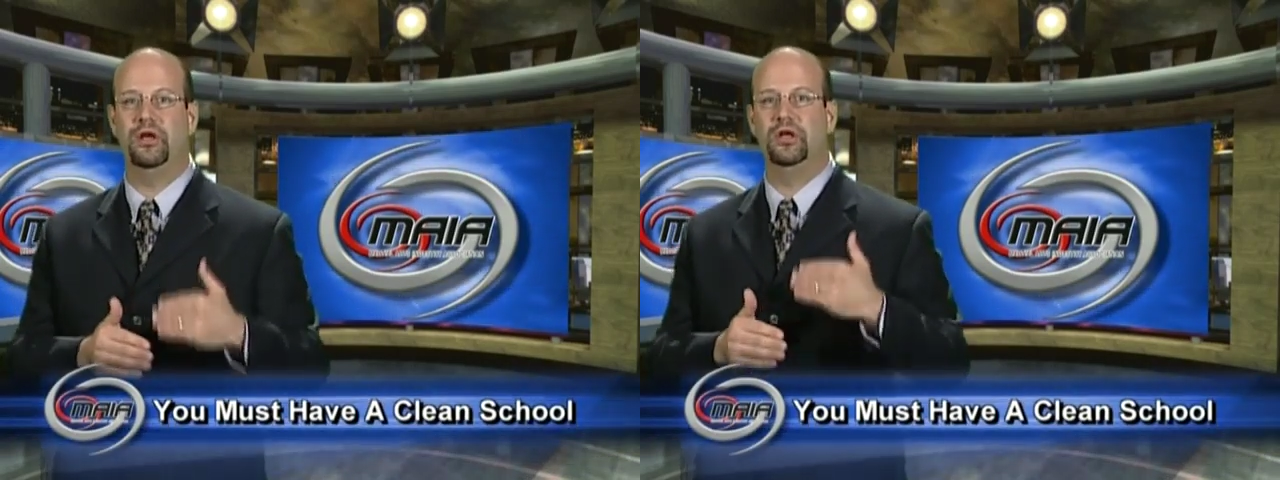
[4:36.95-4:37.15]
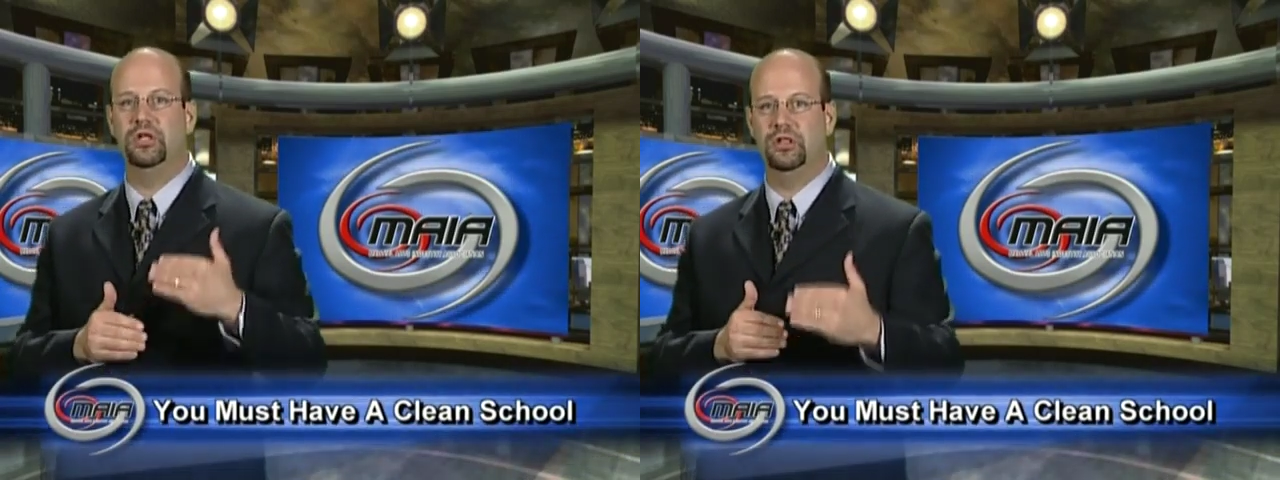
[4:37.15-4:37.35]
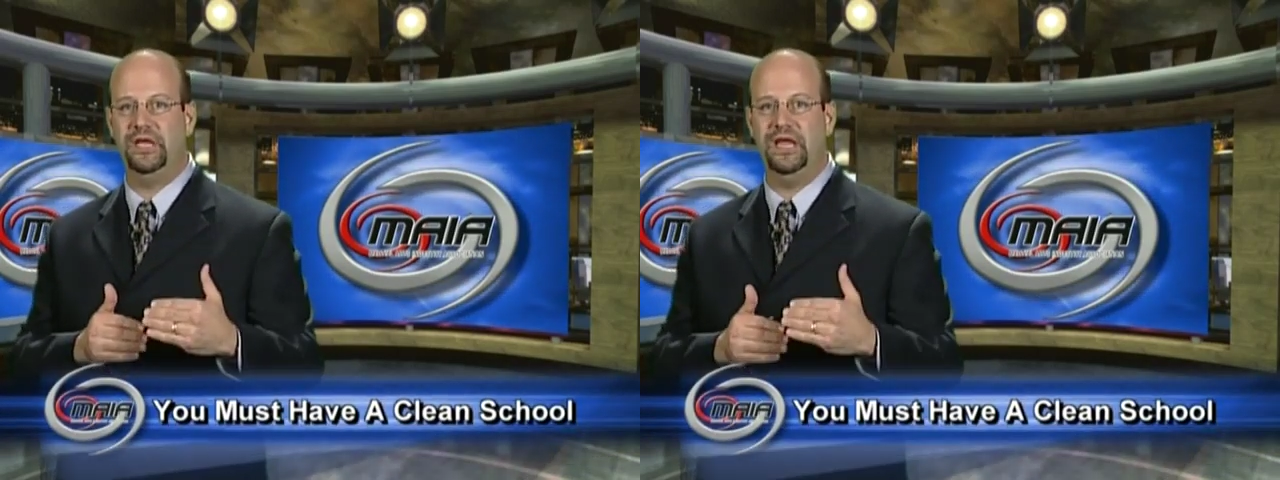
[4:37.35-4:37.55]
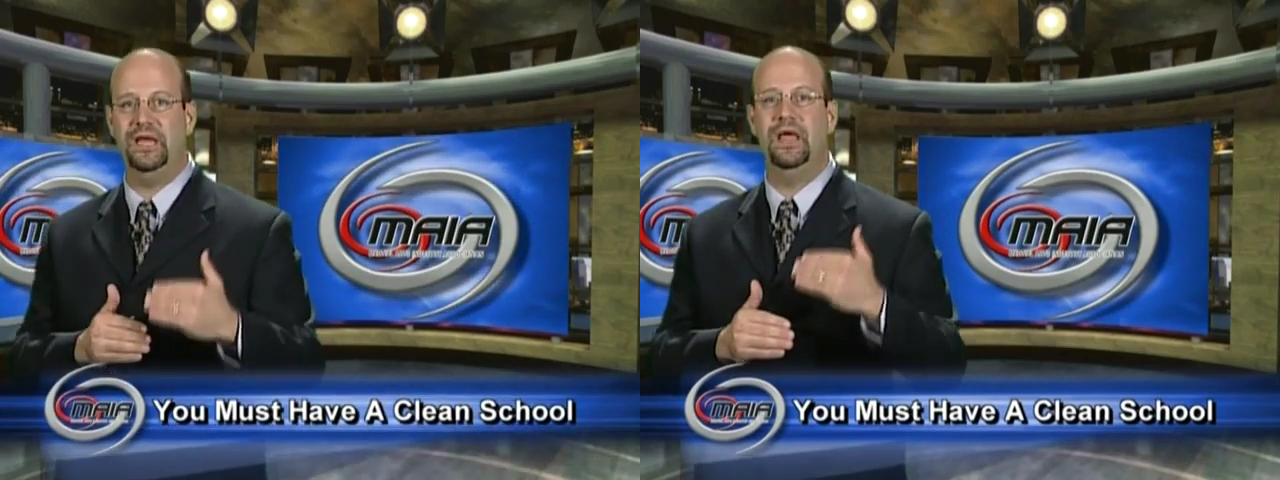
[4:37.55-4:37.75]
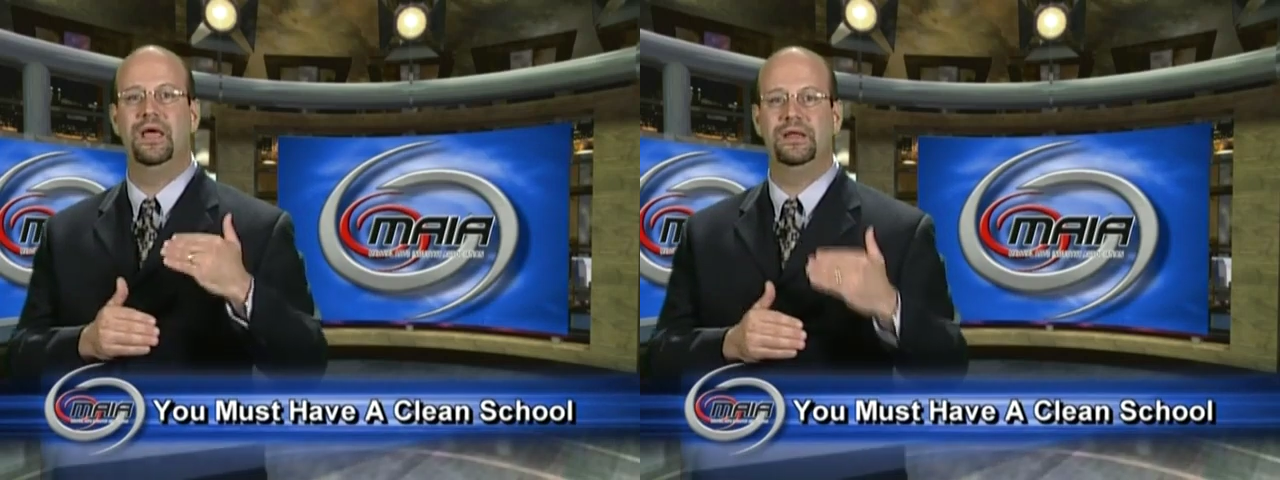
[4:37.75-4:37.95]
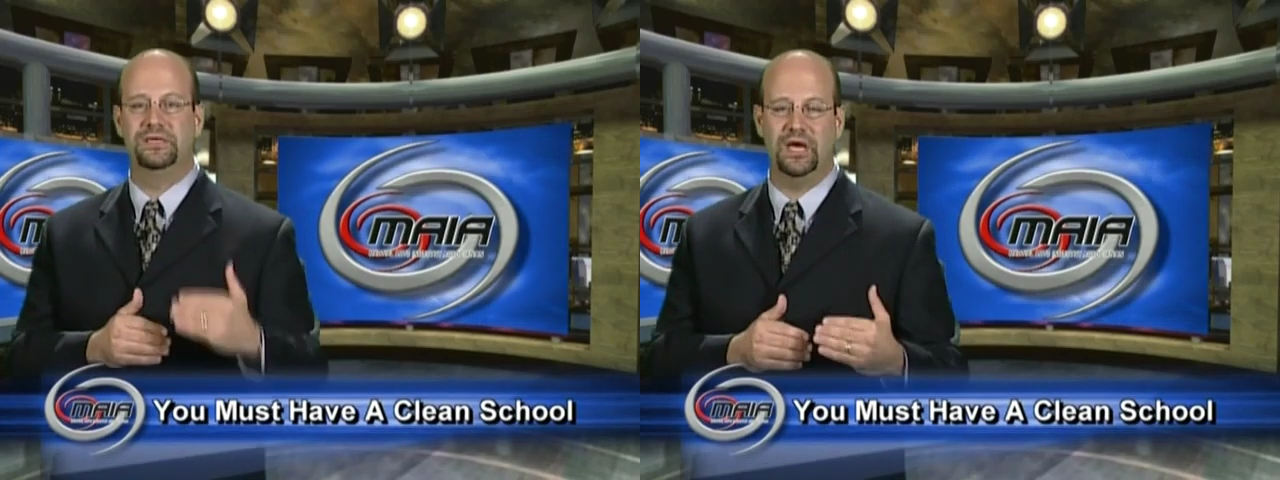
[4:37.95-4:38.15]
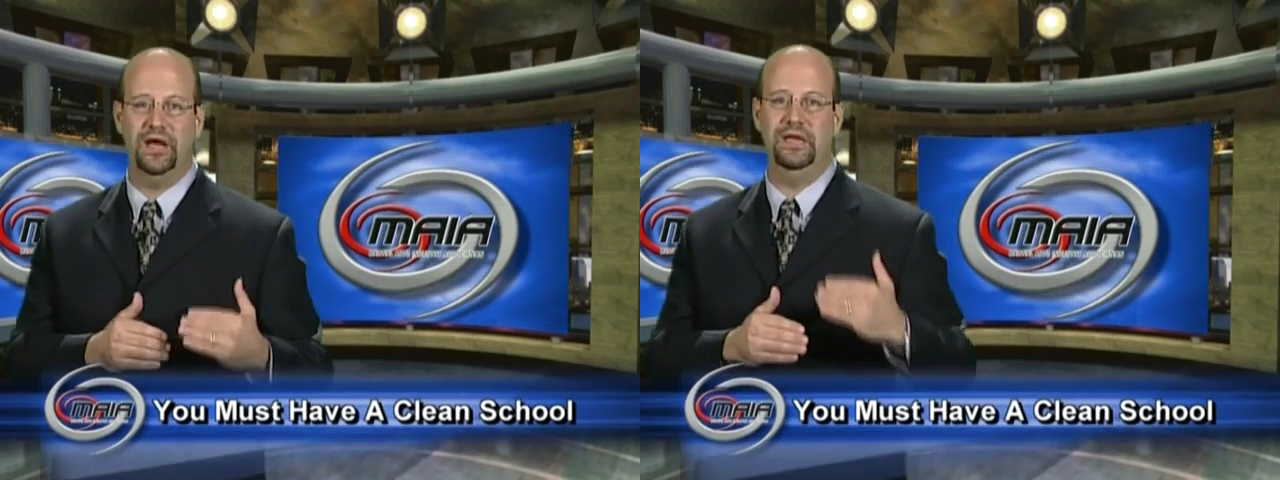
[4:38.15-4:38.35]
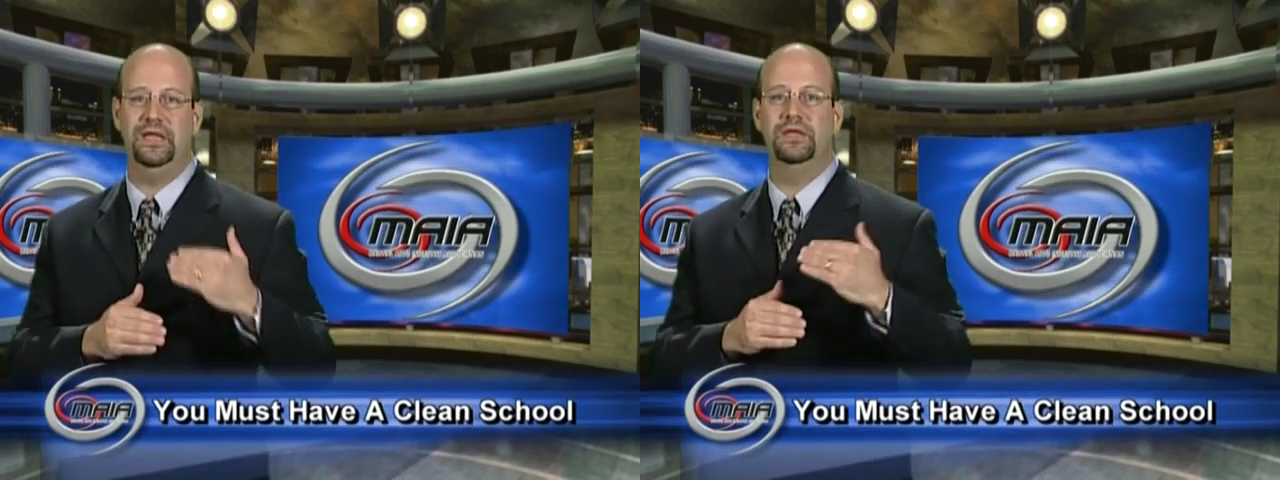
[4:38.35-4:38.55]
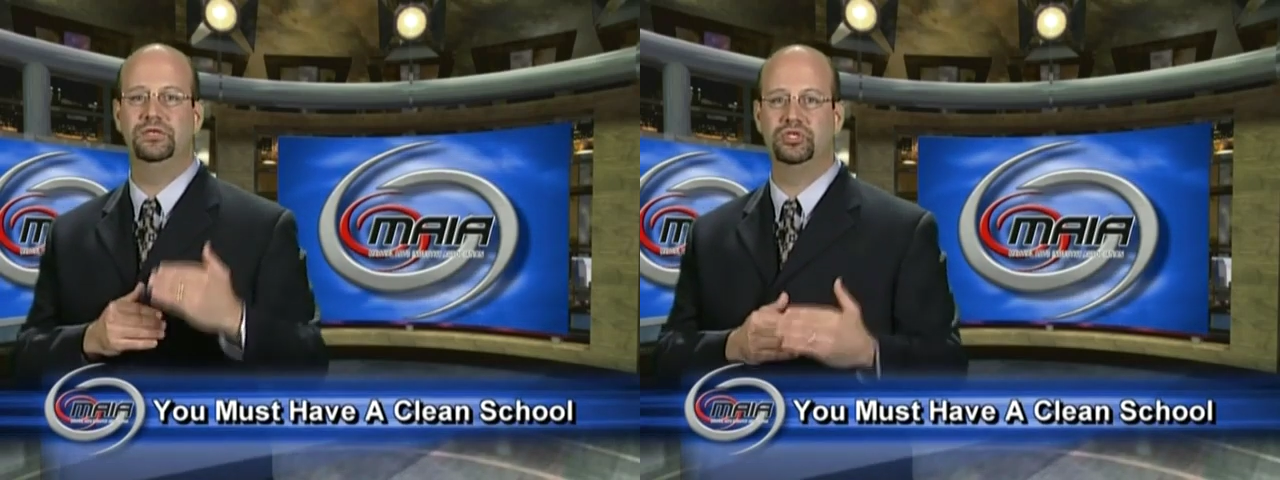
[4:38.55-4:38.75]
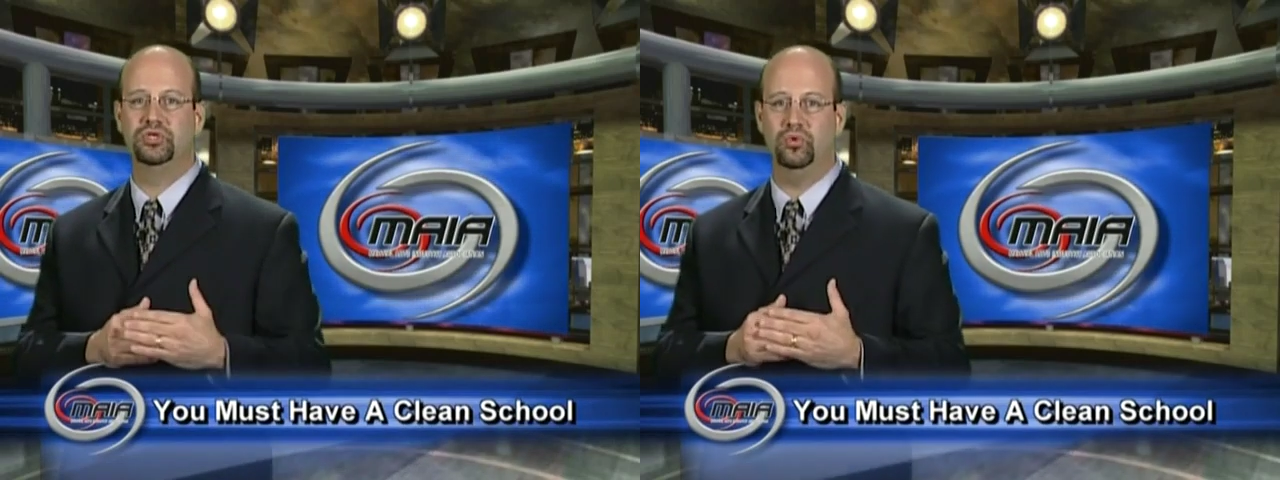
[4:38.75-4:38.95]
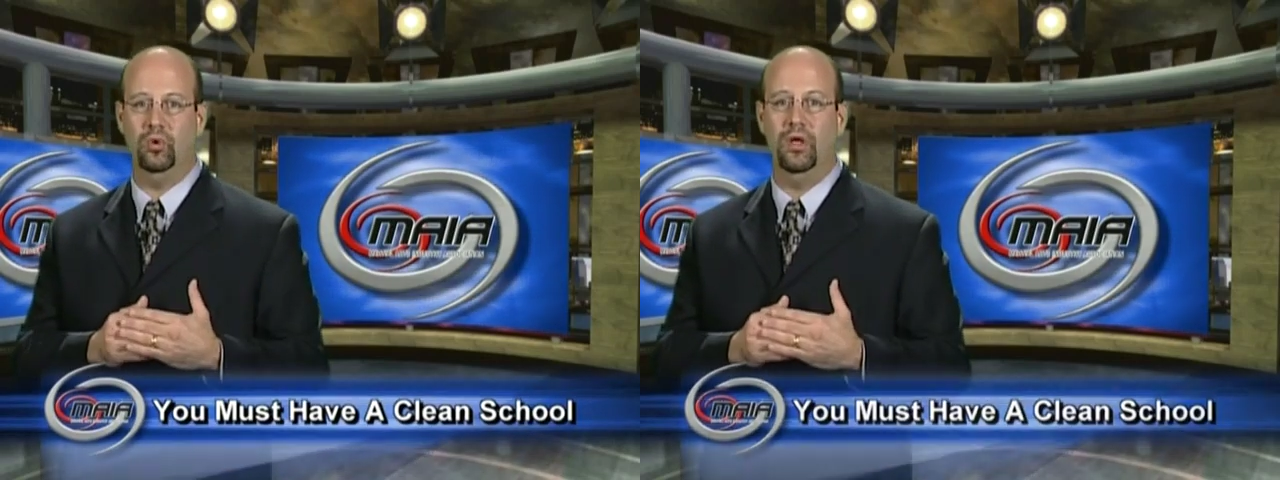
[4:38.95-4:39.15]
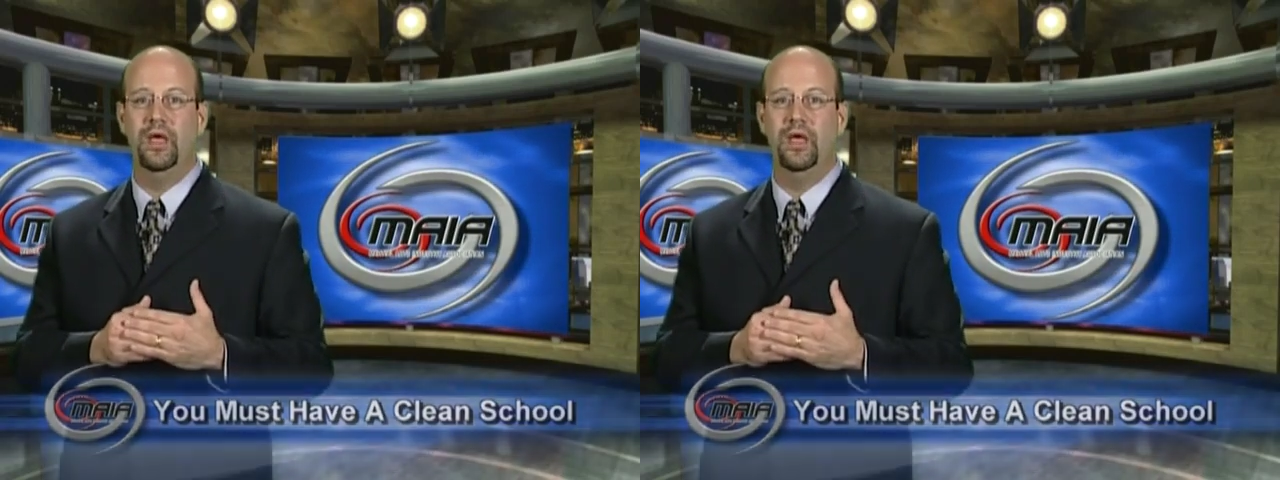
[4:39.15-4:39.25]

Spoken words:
clean, tidy school.